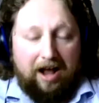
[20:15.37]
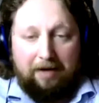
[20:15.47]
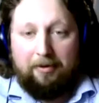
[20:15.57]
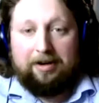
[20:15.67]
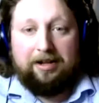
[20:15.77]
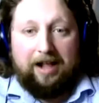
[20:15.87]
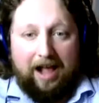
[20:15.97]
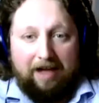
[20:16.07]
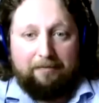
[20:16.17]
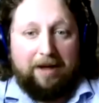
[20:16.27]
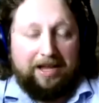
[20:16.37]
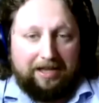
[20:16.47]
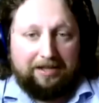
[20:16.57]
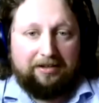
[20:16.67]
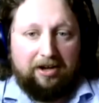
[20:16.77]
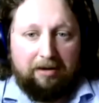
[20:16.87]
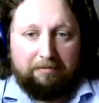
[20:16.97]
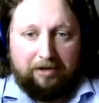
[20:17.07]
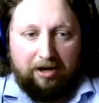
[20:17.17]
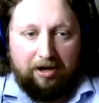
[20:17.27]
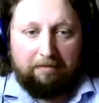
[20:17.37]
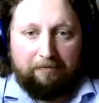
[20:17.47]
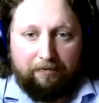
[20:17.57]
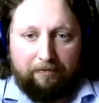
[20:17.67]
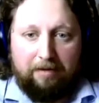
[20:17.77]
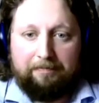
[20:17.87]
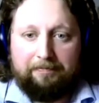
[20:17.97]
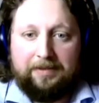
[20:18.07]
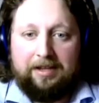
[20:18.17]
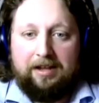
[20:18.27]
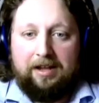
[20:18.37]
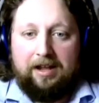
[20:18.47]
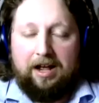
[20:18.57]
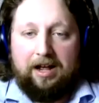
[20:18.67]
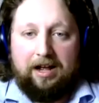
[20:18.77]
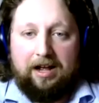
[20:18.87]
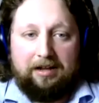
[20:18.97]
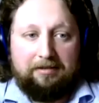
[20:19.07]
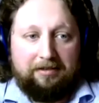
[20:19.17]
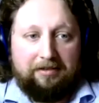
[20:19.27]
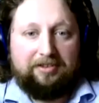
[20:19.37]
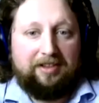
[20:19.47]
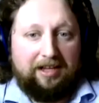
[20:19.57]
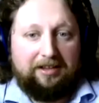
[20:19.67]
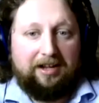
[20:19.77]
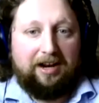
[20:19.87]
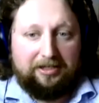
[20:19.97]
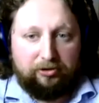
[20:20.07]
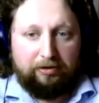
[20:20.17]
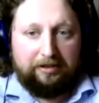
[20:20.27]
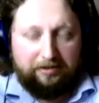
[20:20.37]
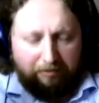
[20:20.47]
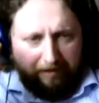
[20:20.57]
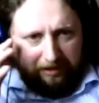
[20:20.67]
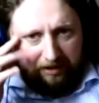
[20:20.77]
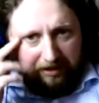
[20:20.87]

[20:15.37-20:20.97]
to have my income come from this thing that I enjoy doing.